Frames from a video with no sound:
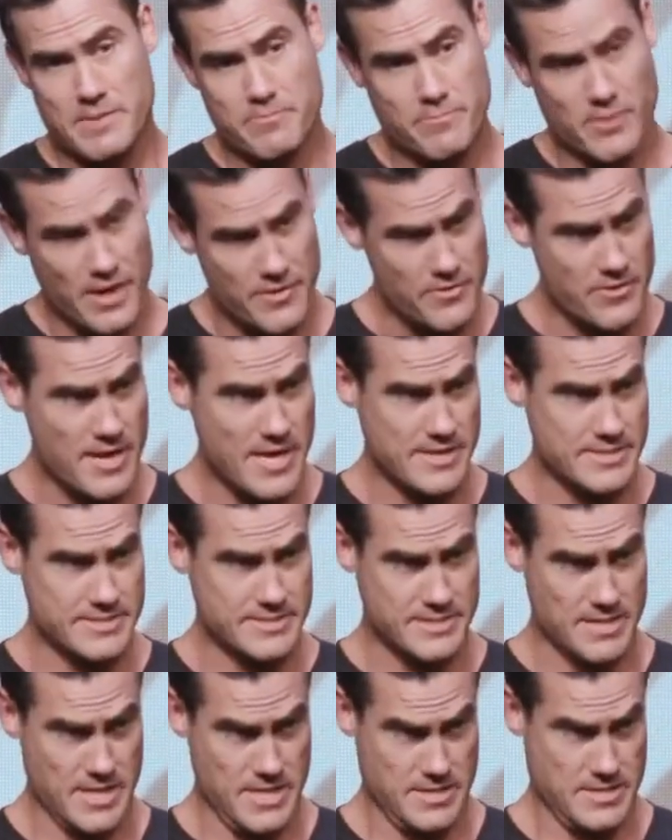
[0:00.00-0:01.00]
brother had a
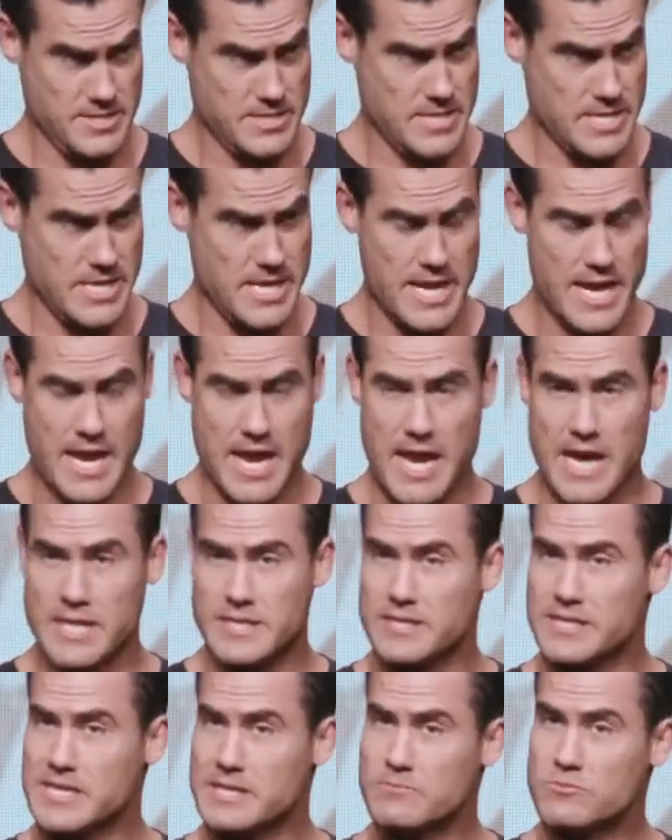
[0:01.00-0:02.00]
son, and
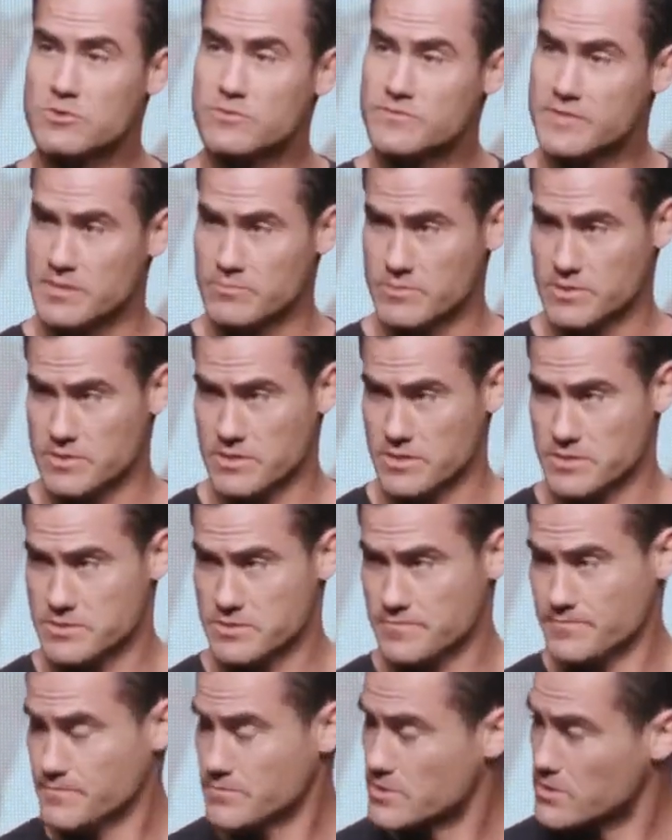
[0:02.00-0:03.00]
he moved in with
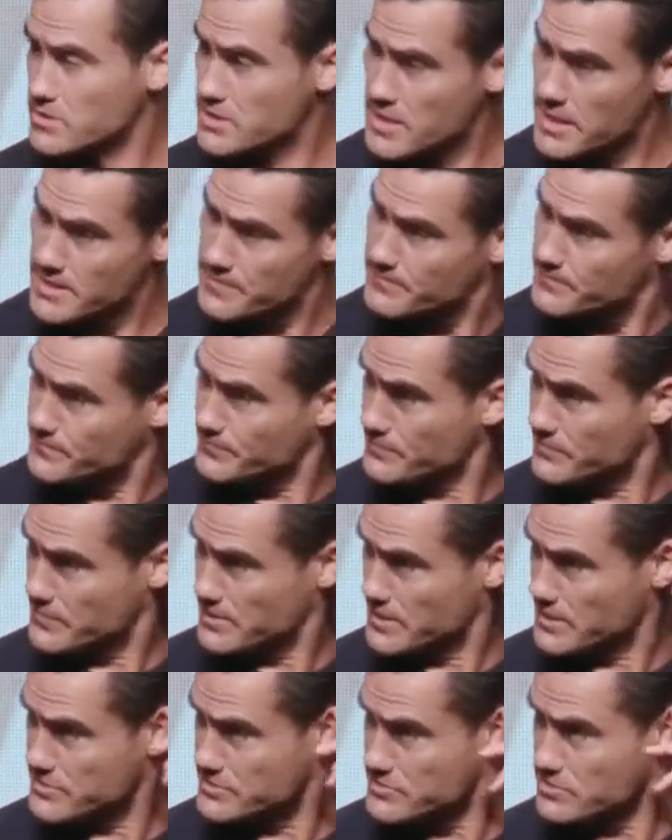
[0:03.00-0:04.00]
us. Okay,
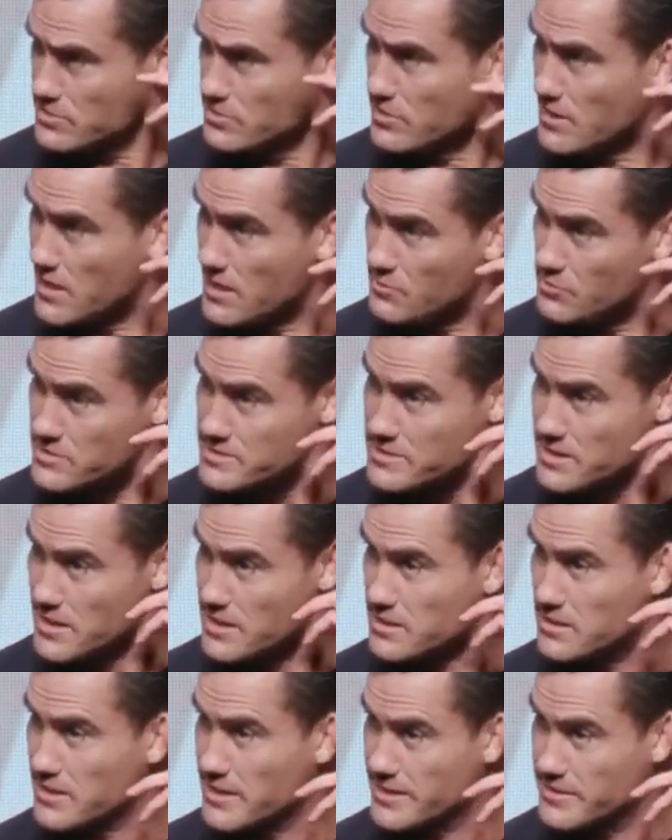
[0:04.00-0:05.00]
and so I was kind
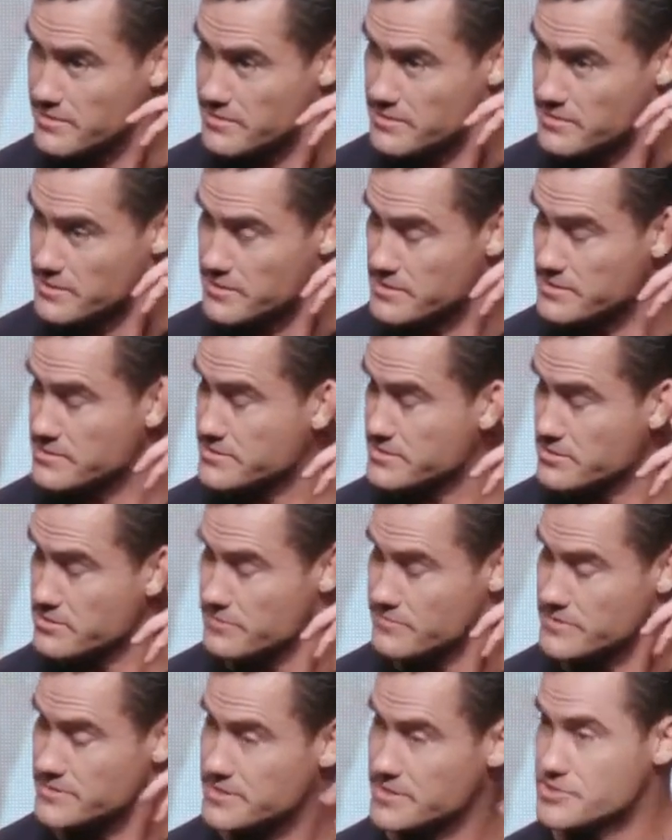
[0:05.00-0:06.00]
of like the center
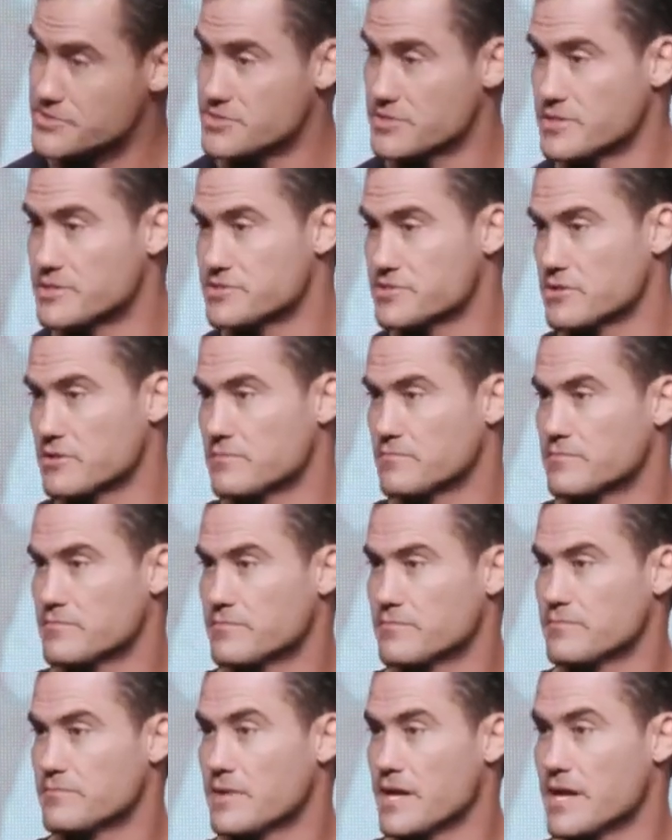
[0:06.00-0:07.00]
of attention until
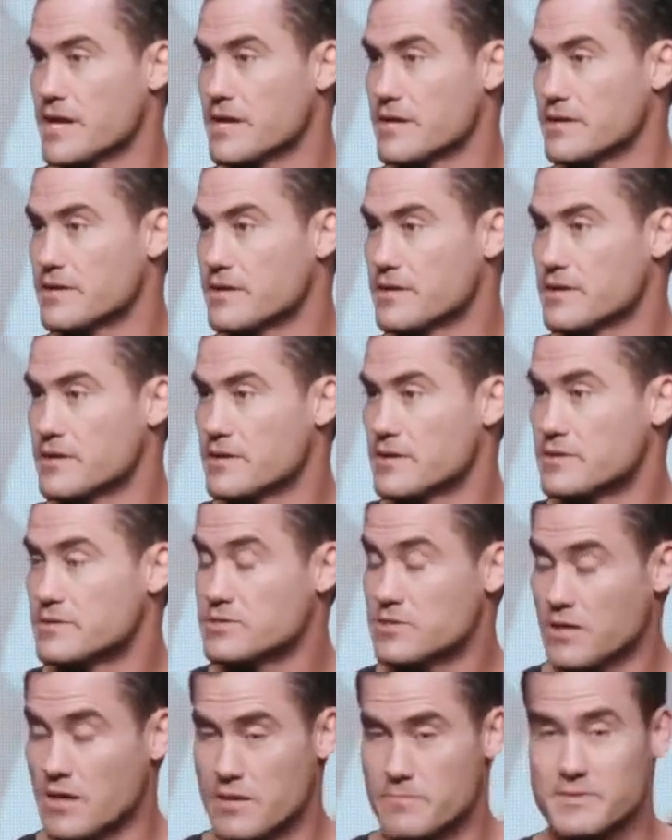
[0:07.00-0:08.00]
my
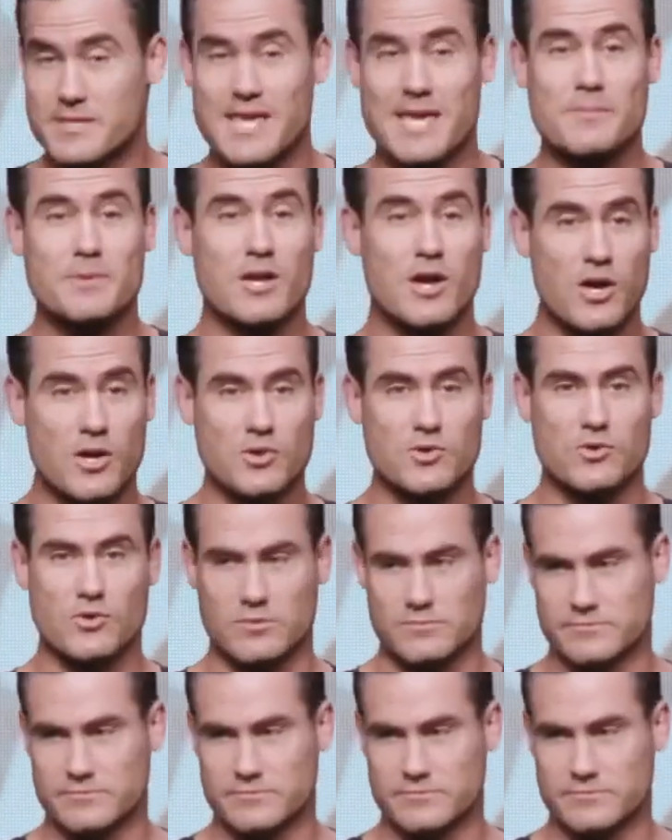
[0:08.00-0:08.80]
till I became an uncle